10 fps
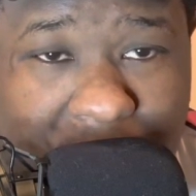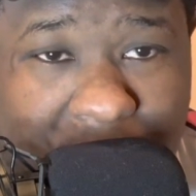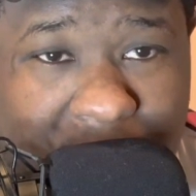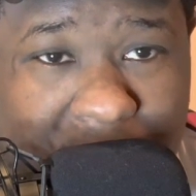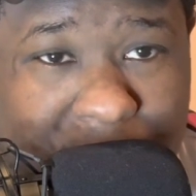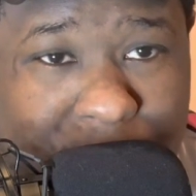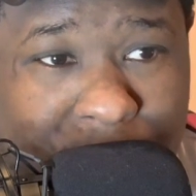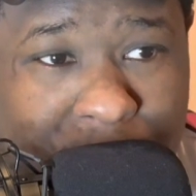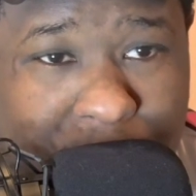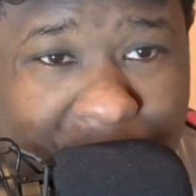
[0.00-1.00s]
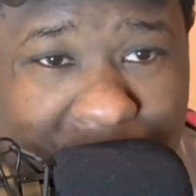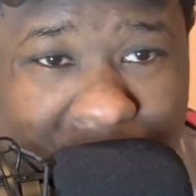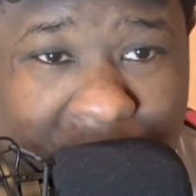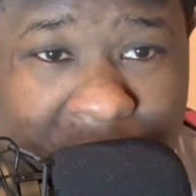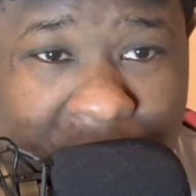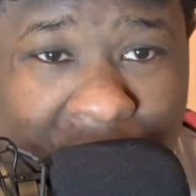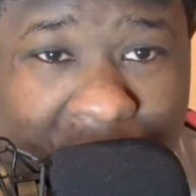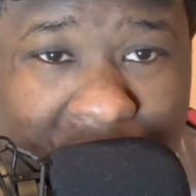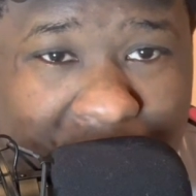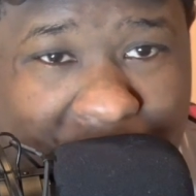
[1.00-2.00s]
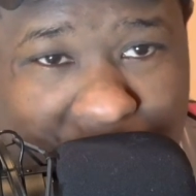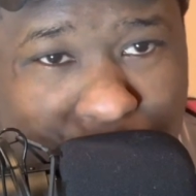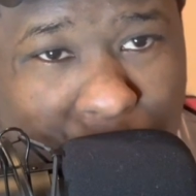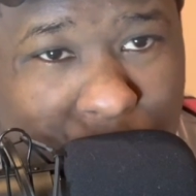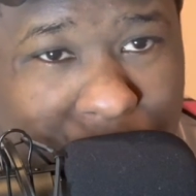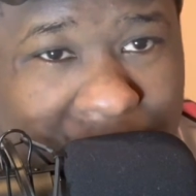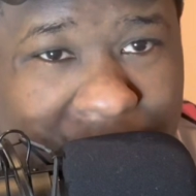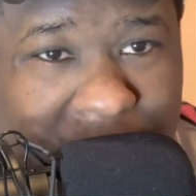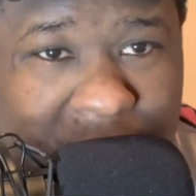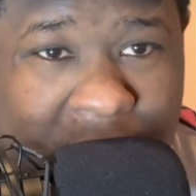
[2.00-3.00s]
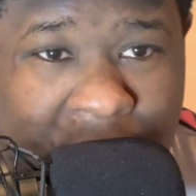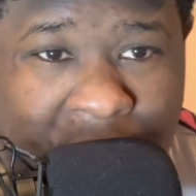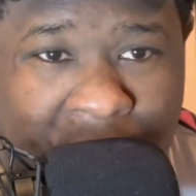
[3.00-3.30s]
bench, nice role players.